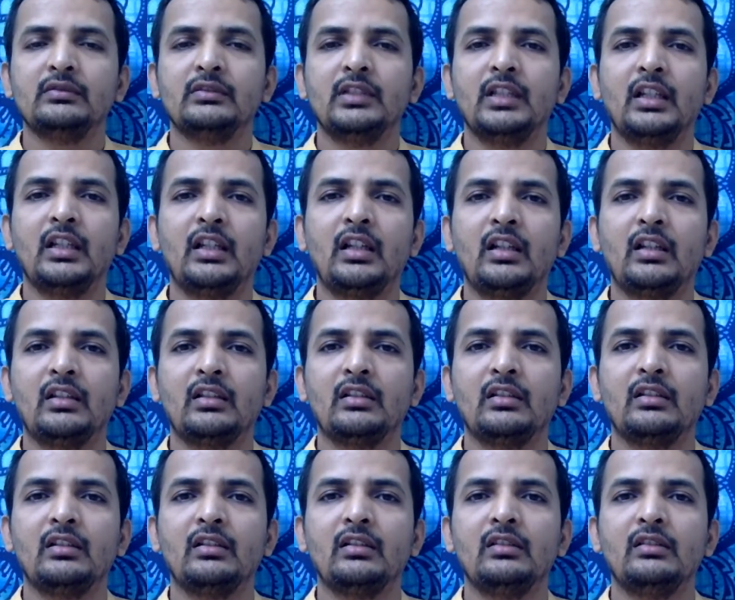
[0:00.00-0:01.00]
There are
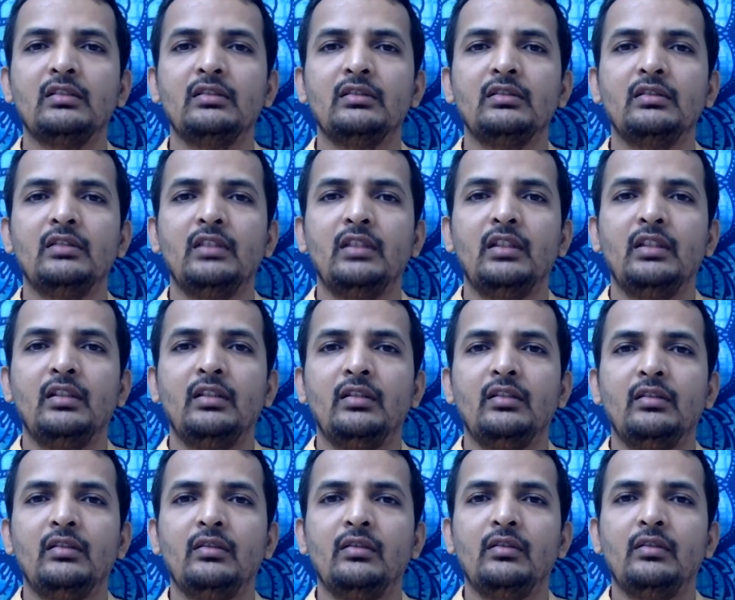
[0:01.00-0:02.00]

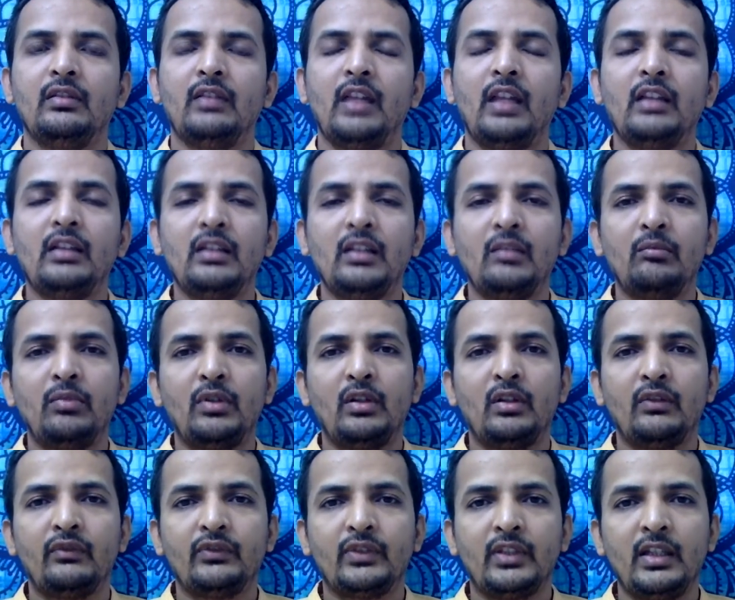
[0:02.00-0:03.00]
n number
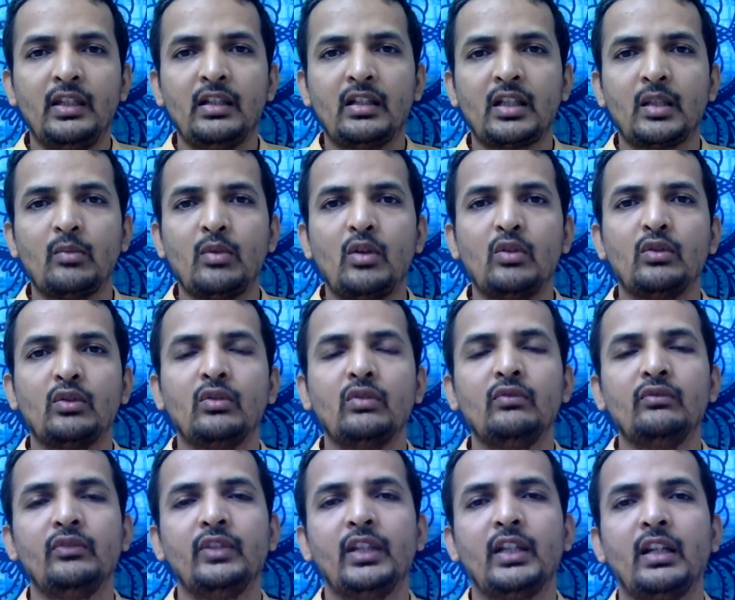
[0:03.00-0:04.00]
of things about Om
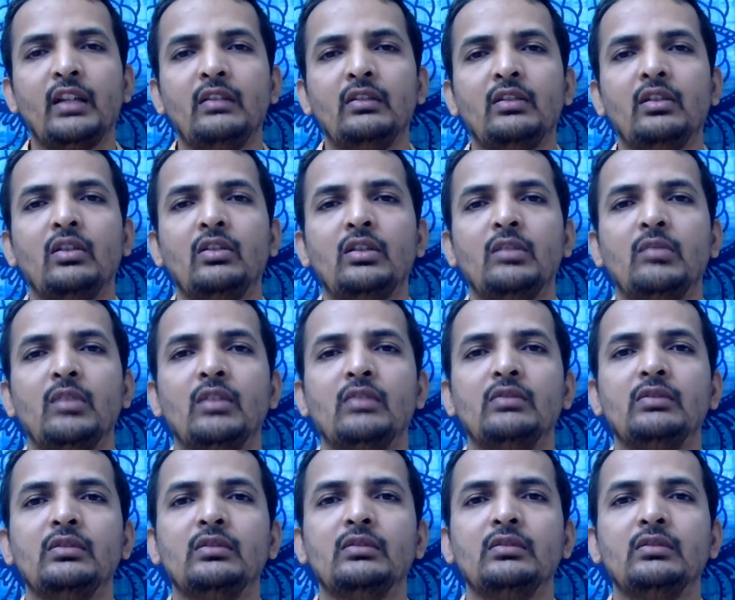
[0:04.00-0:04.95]
we can talk about.